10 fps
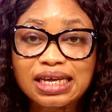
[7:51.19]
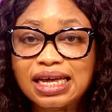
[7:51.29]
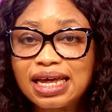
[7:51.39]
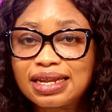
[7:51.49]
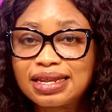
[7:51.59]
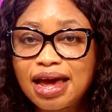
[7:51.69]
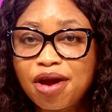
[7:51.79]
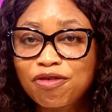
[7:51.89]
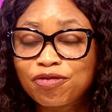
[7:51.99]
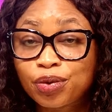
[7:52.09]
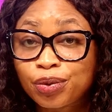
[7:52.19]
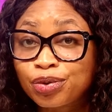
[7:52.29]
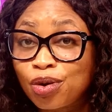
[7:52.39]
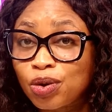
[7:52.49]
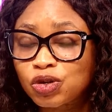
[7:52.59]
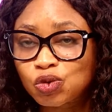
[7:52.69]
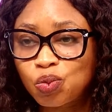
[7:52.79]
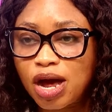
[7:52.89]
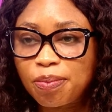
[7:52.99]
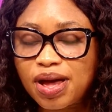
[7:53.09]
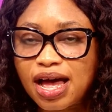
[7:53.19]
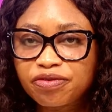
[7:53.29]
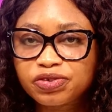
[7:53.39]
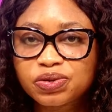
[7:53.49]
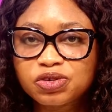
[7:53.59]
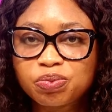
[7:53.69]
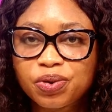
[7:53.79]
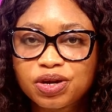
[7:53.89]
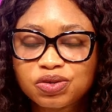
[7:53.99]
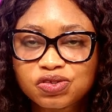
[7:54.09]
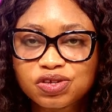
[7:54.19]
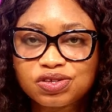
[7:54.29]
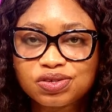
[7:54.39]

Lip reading: Naira-For-Crude oil swap after this break. Stay tuned.